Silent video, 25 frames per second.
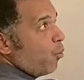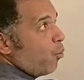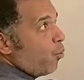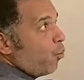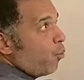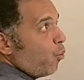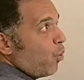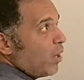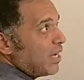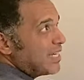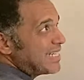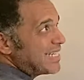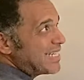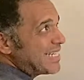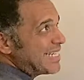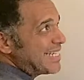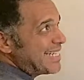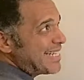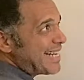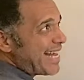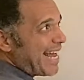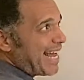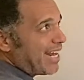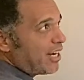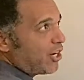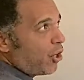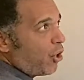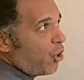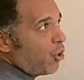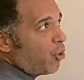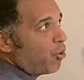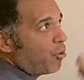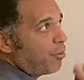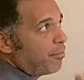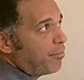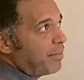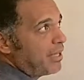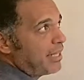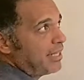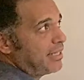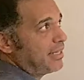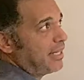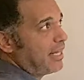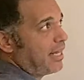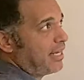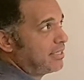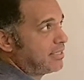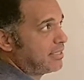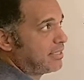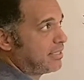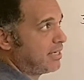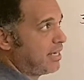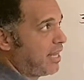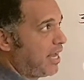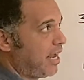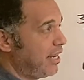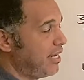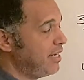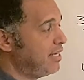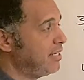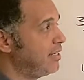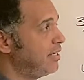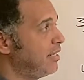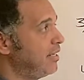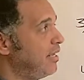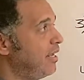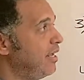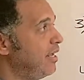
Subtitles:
wasn't at home last night